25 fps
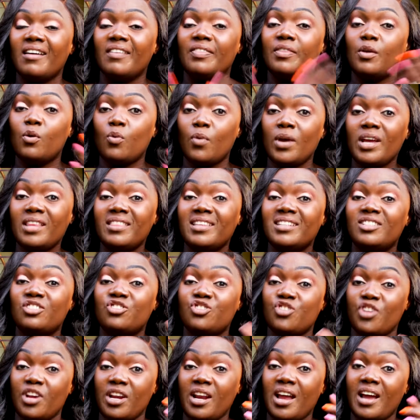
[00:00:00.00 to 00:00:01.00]
the way the
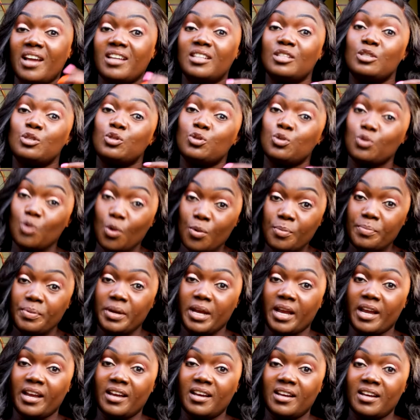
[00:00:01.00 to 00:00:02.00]
trailer is so
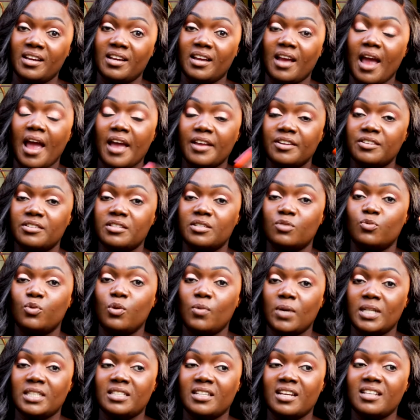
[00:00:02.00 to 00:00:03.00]
big, and we
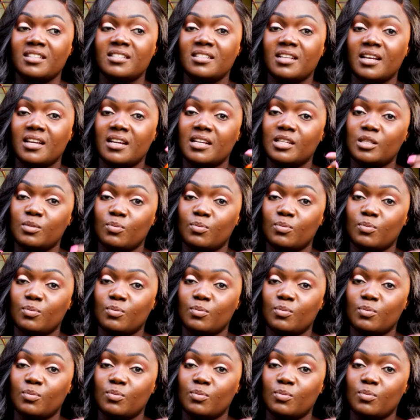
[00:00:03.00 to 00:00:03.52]
were just in a